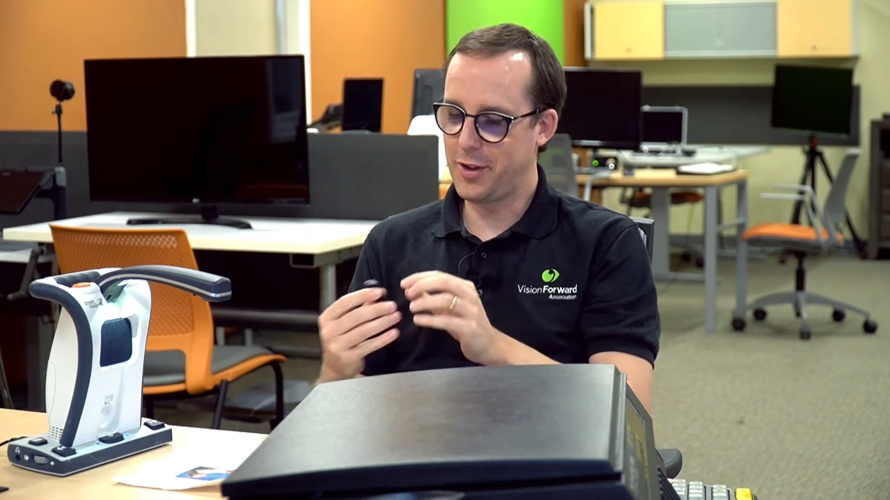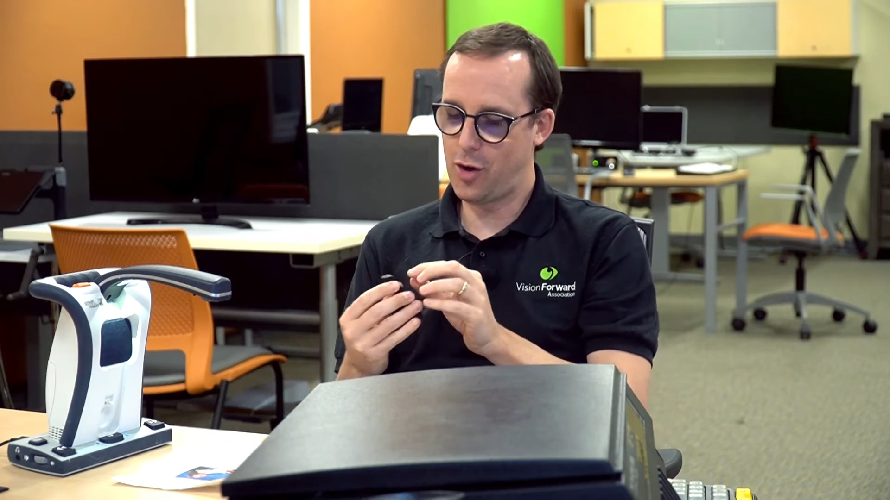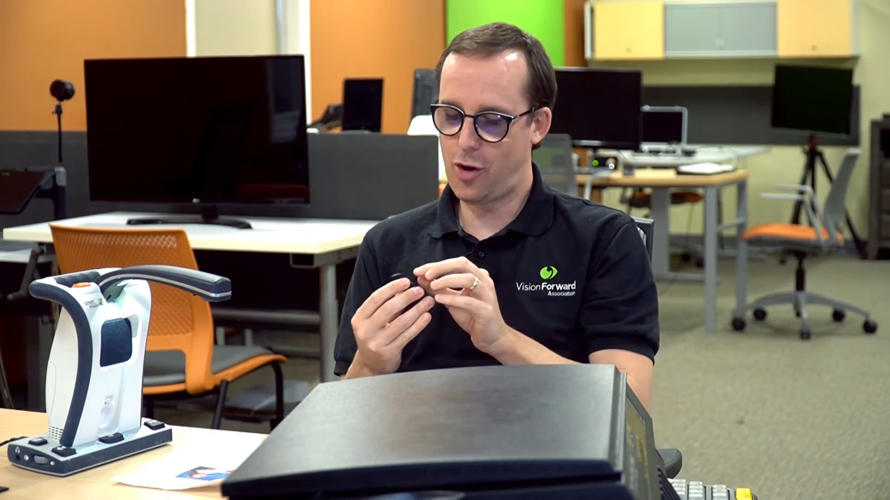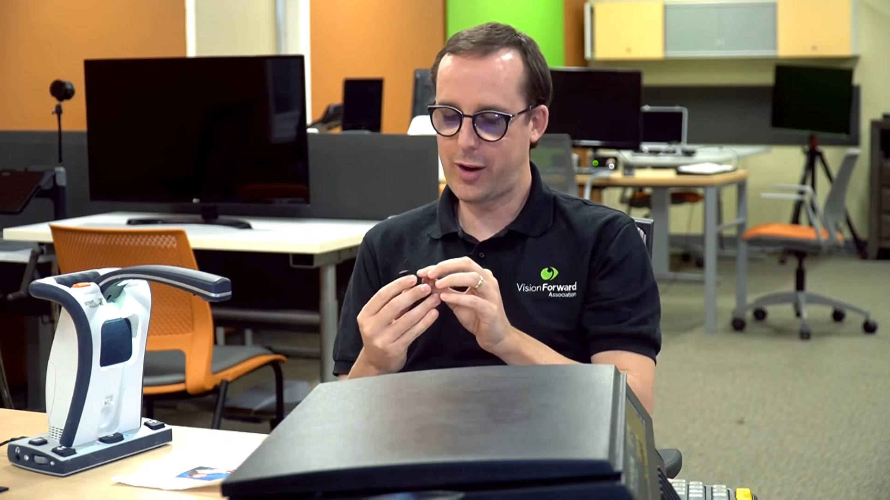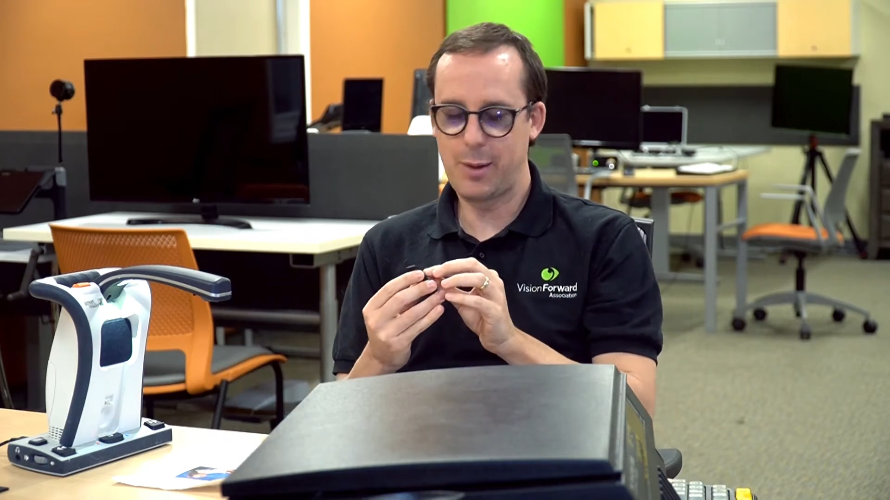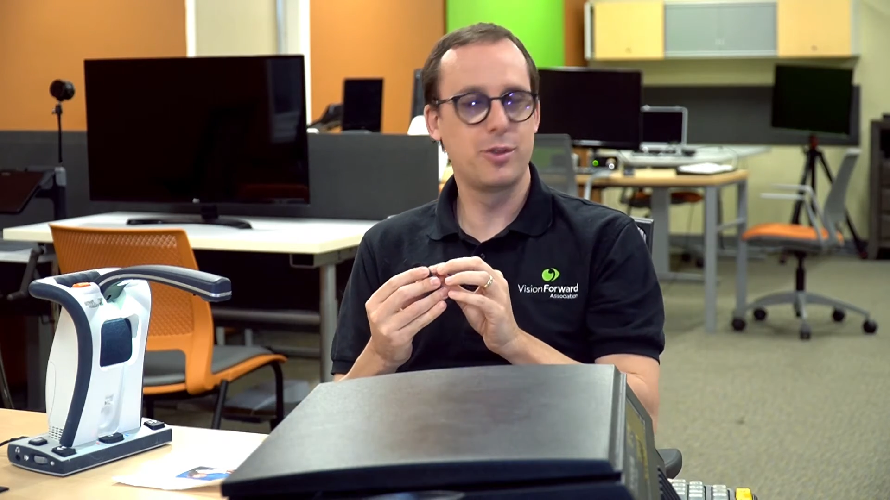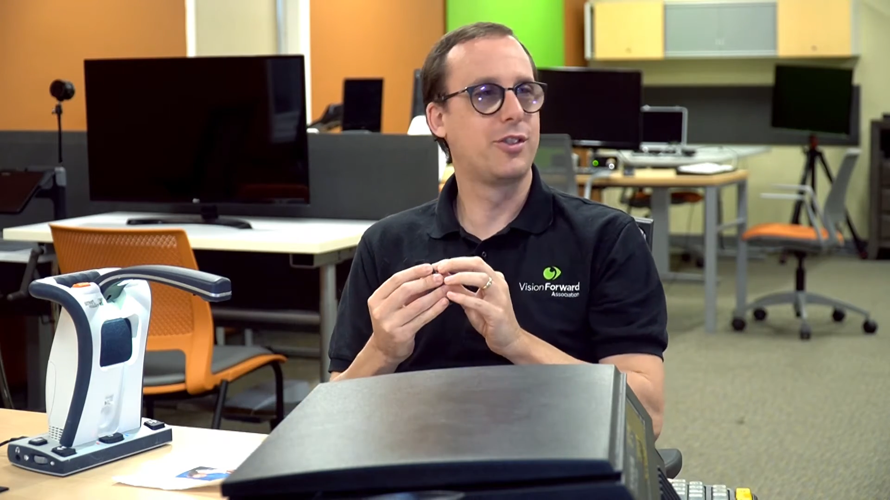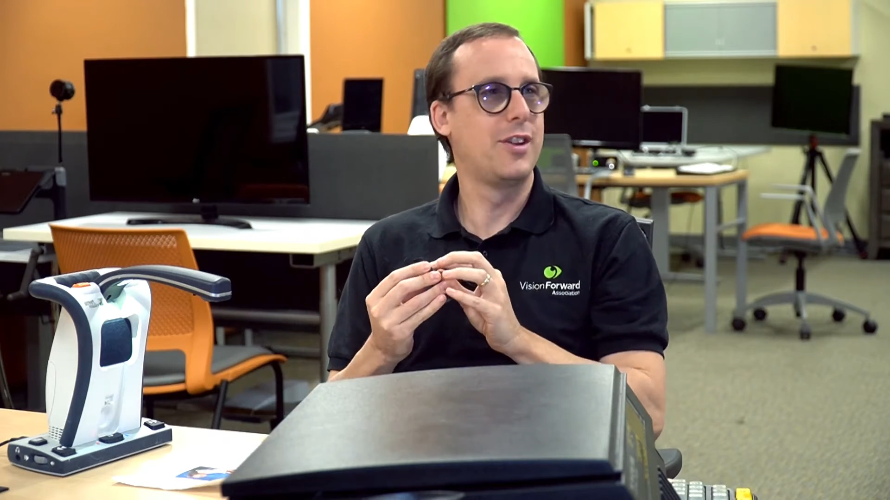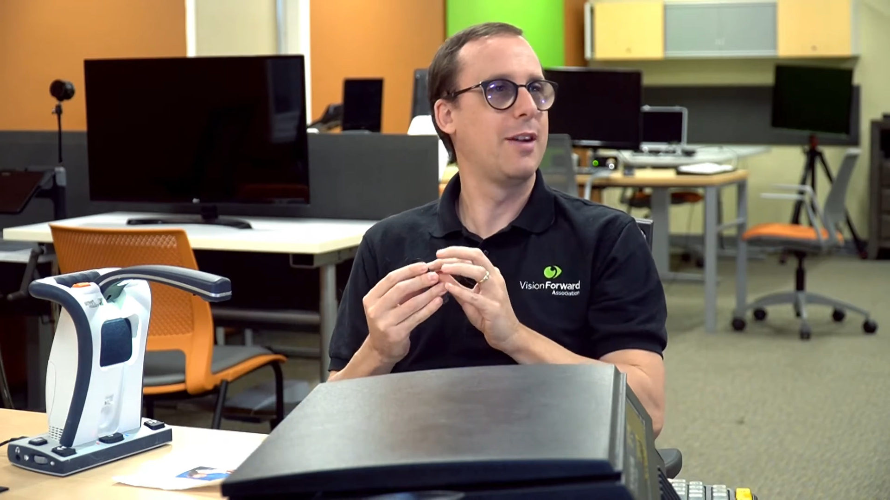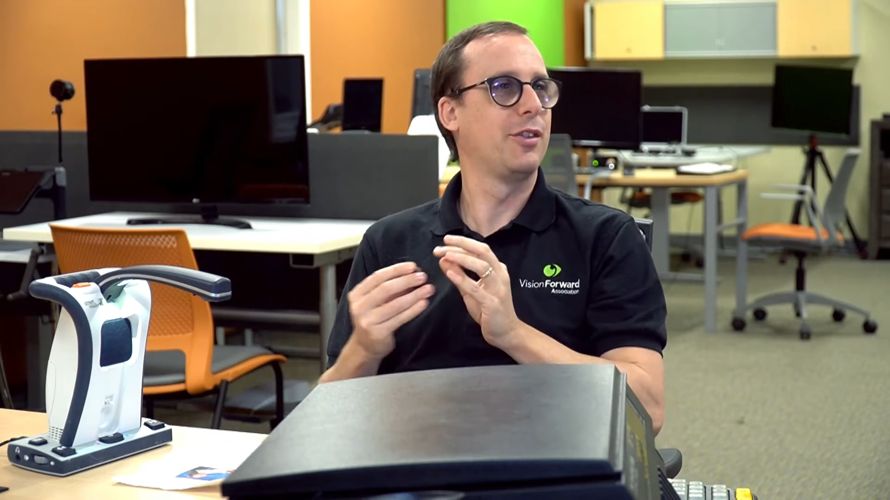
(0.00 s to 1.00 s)
the Orcam
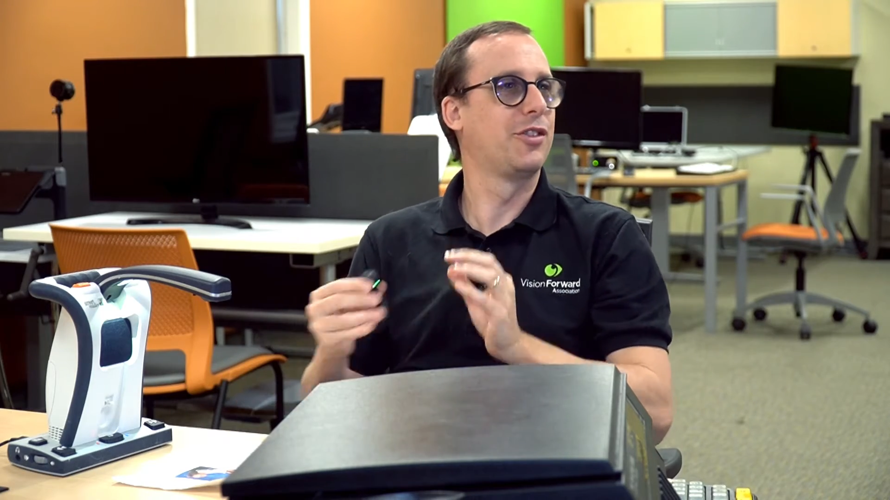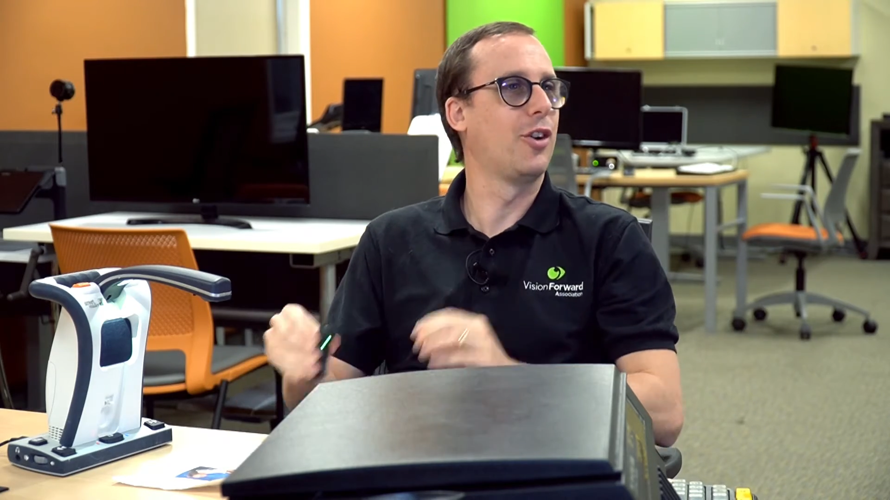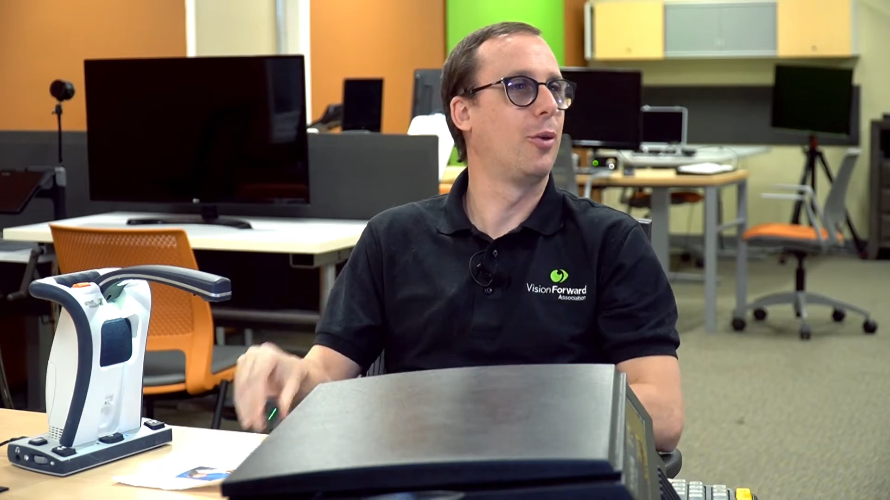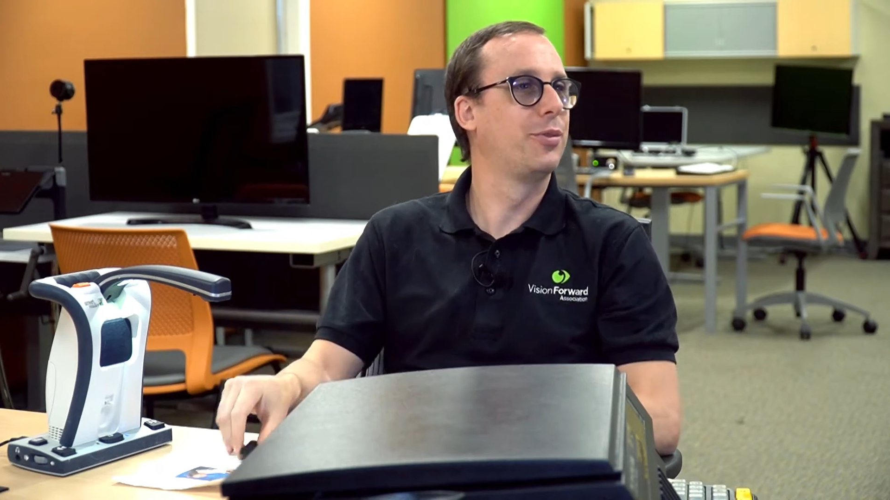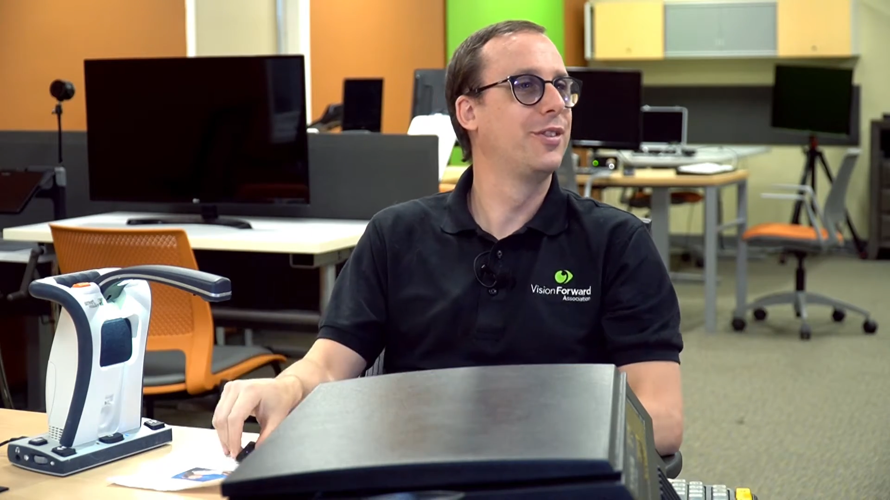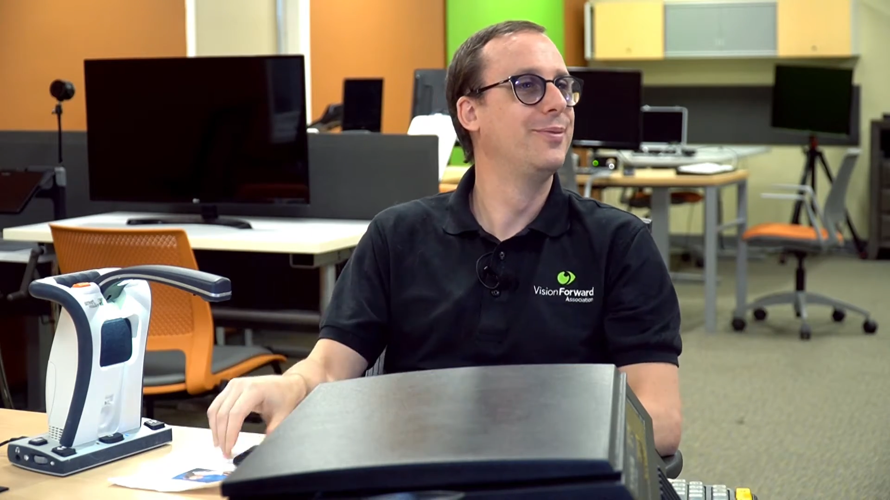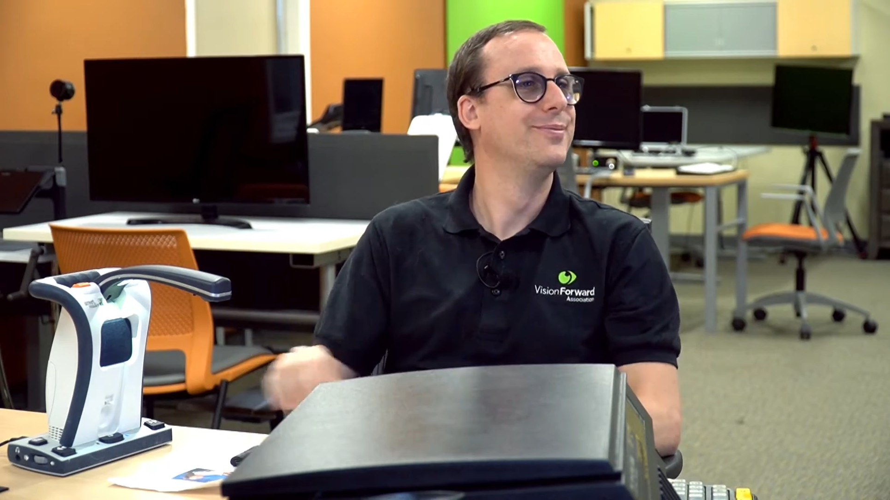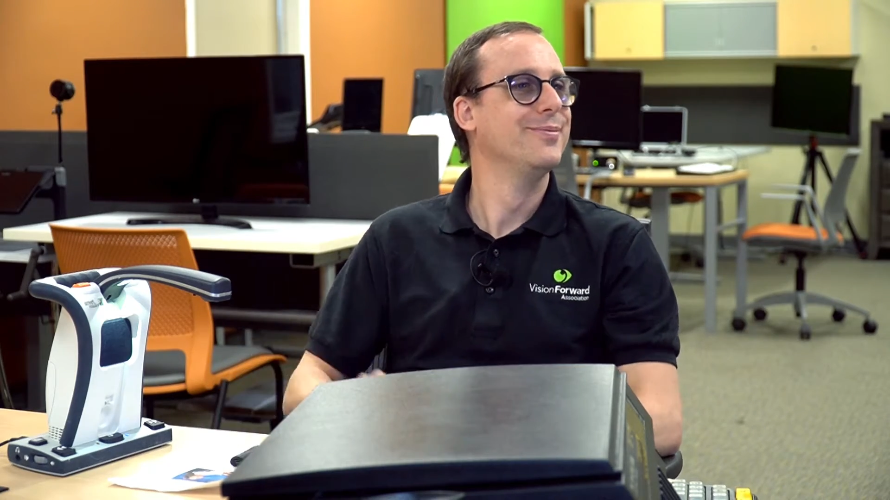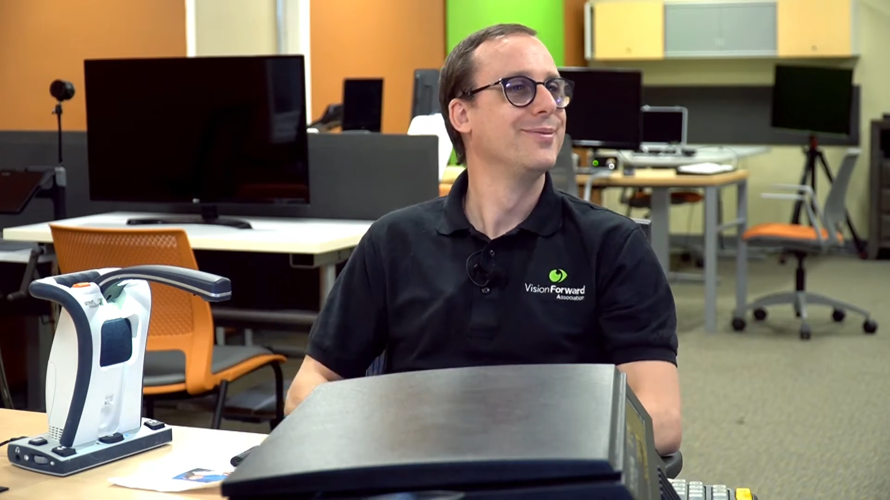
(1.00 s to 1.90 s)
just never stops.